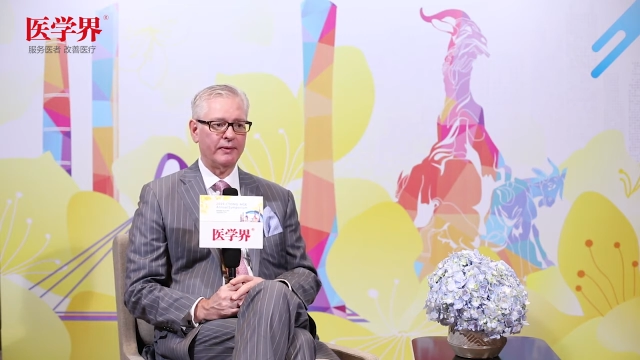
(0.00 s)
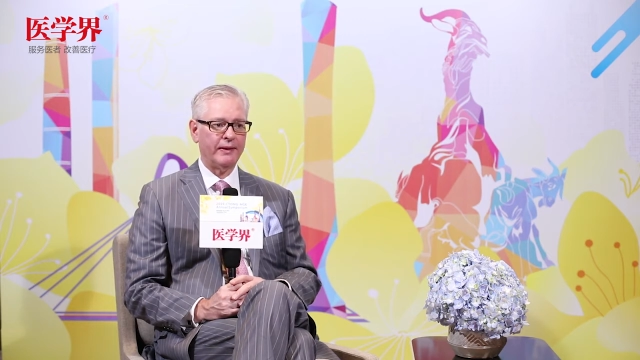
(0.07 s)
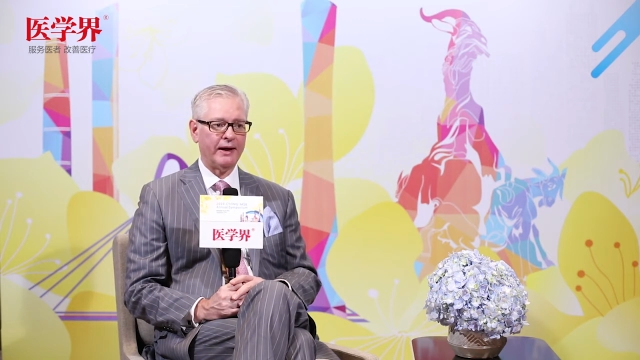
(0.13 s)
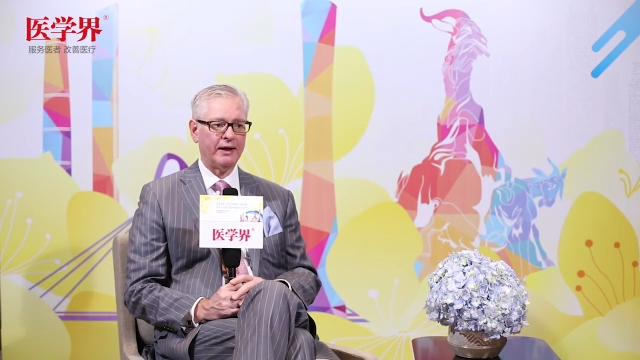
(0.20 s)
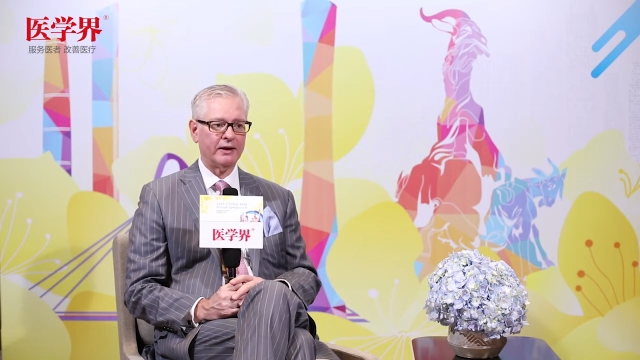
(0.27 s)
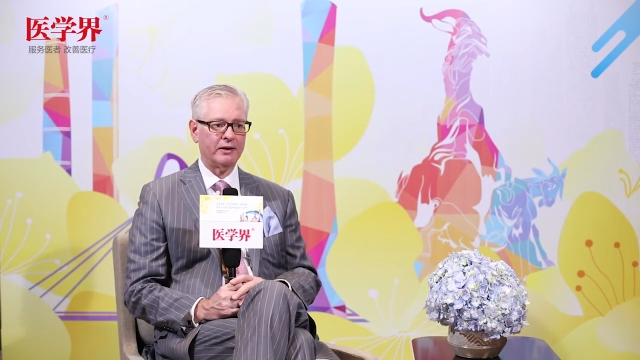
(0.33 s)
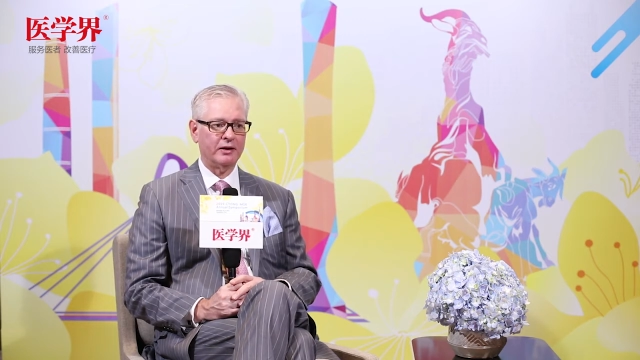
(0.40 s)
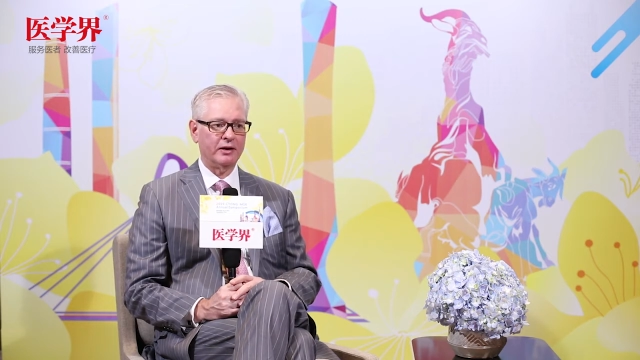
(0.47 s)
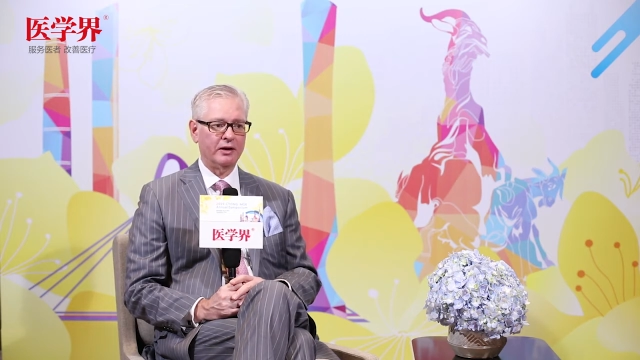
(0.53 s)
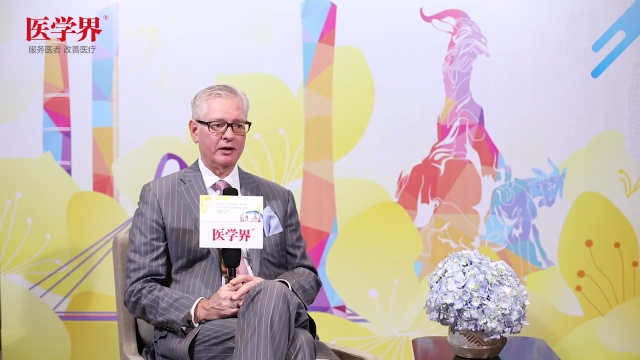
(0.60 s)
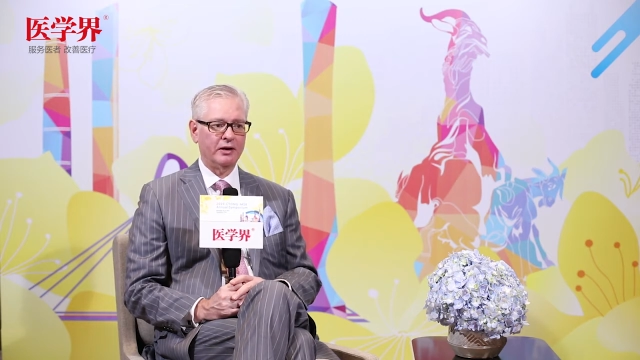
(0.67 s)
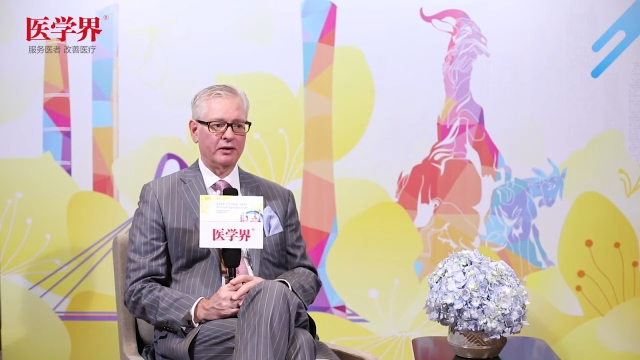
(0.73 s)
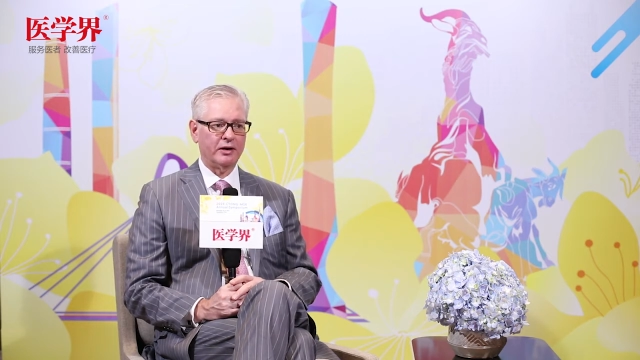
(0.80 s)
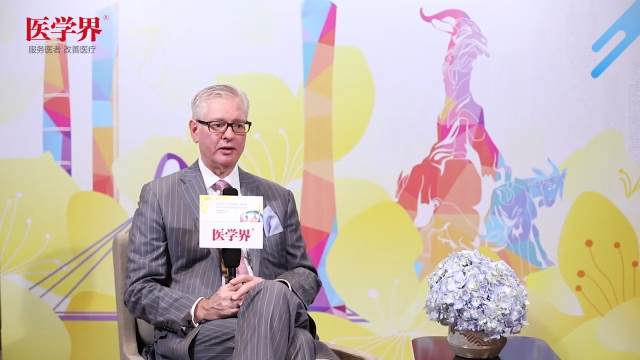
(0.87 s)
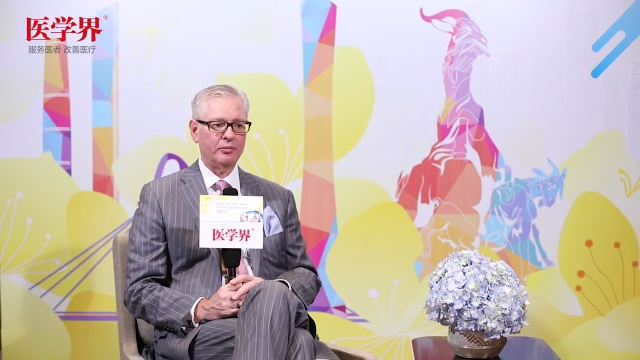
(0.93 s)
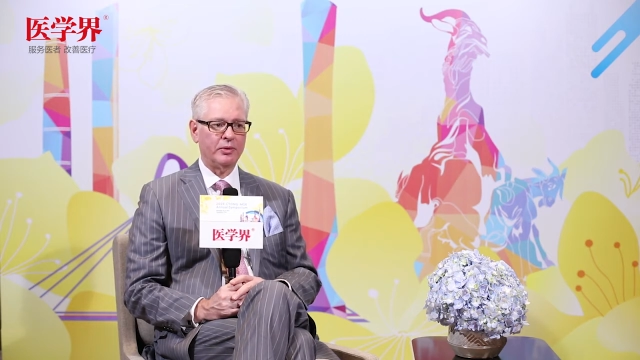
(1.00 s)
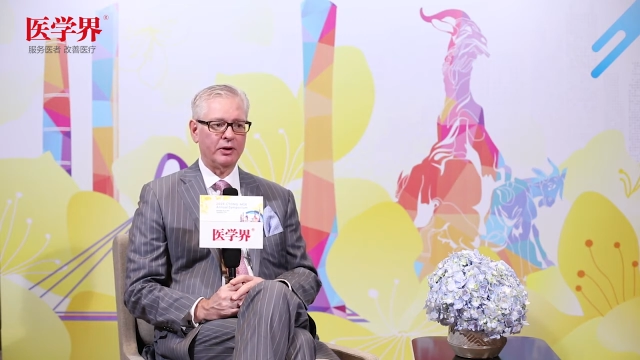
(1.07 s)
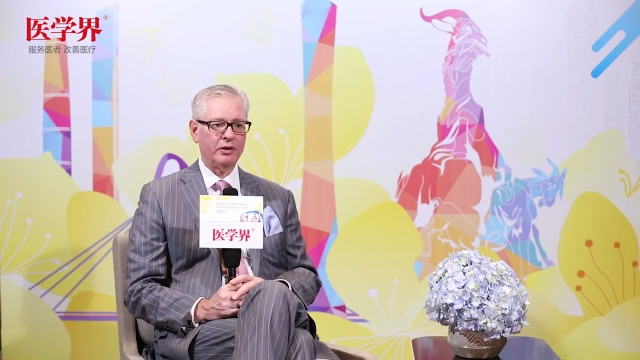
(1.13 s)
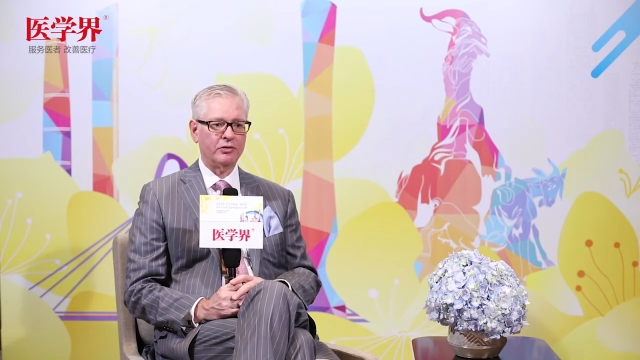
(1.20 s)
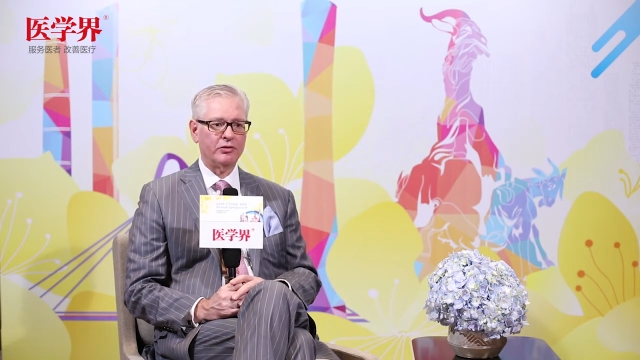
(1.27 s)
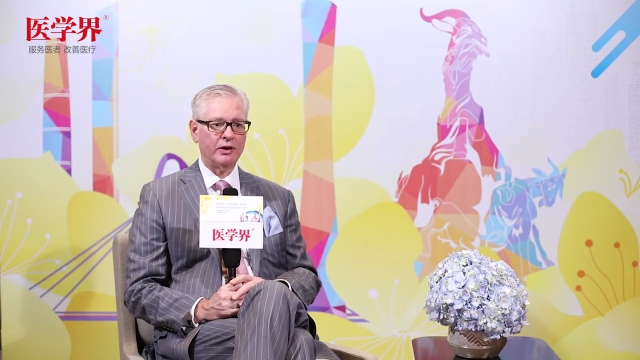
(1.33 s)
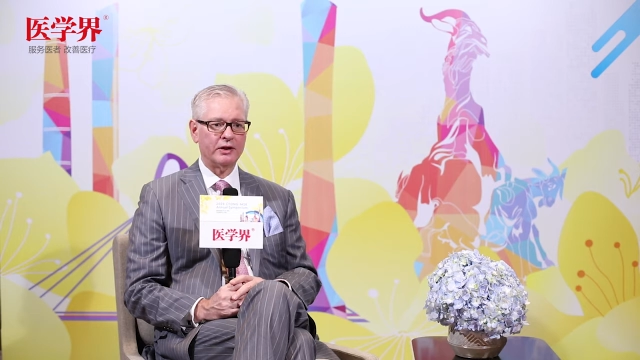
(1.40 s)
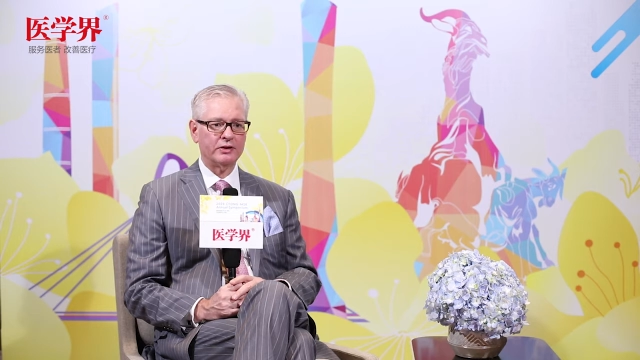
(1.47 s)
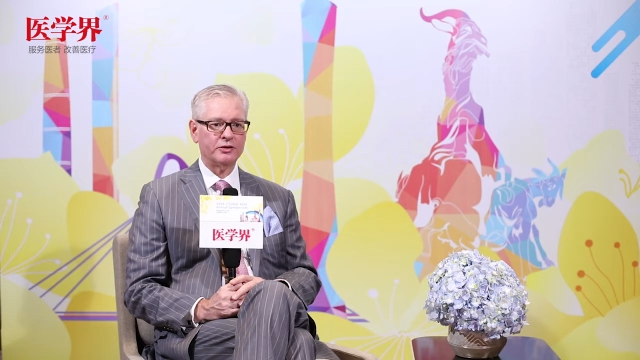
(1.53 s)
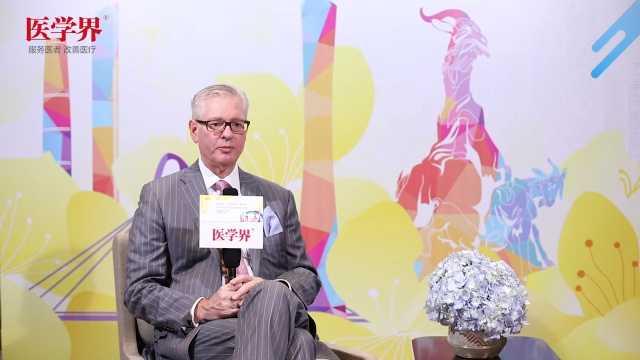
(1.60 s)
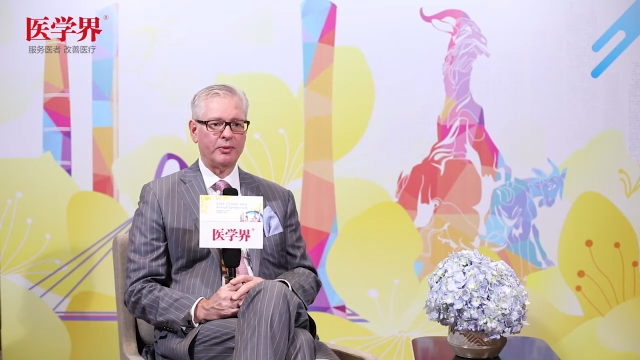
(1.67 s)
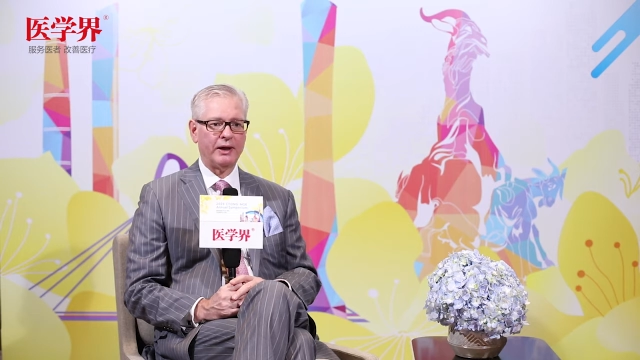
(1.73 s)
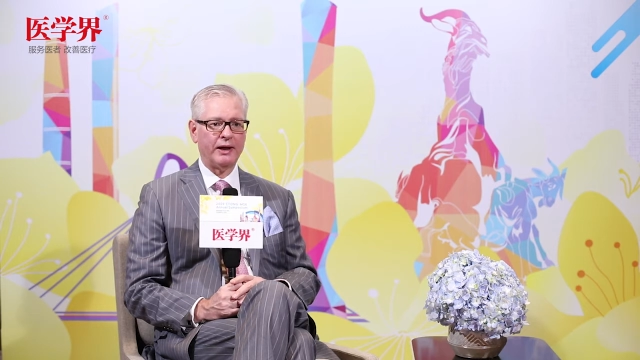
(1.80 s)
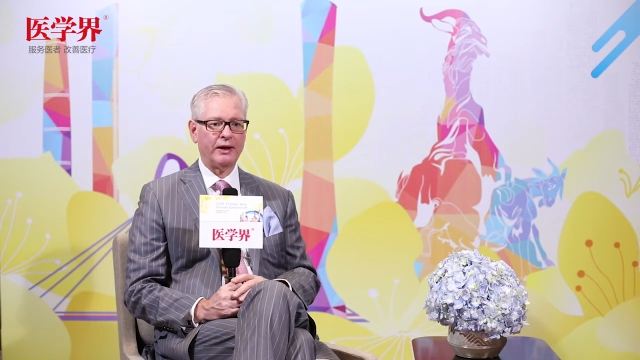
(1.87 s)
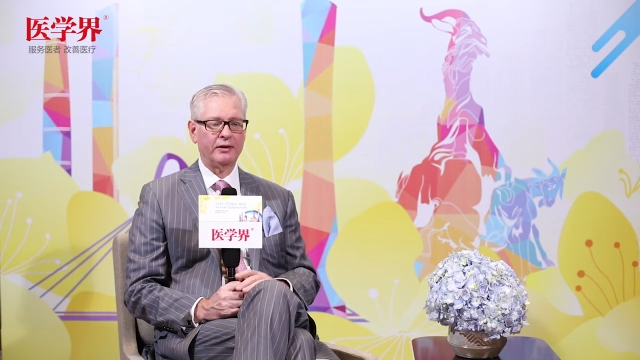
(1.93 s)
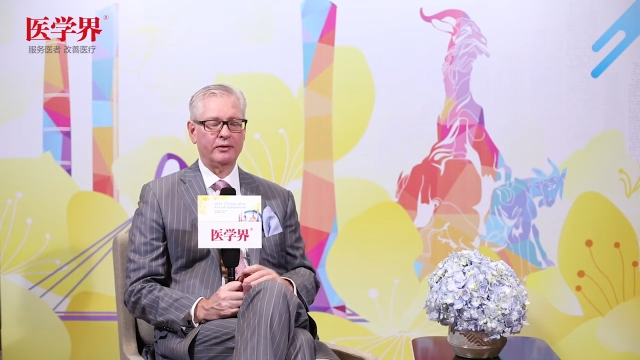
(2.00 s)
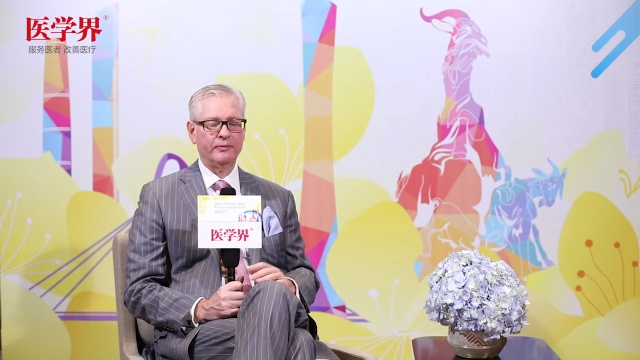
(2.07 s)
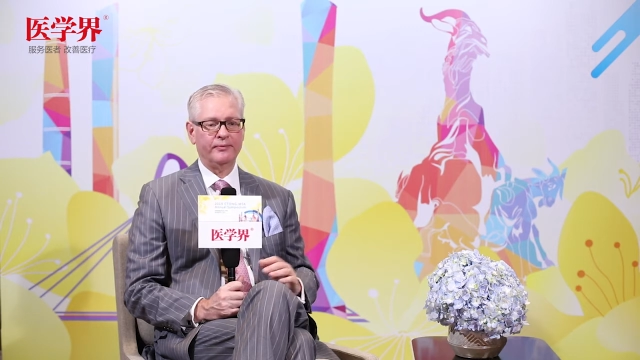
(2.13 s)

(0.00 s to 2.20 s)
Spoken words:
that can be addressed by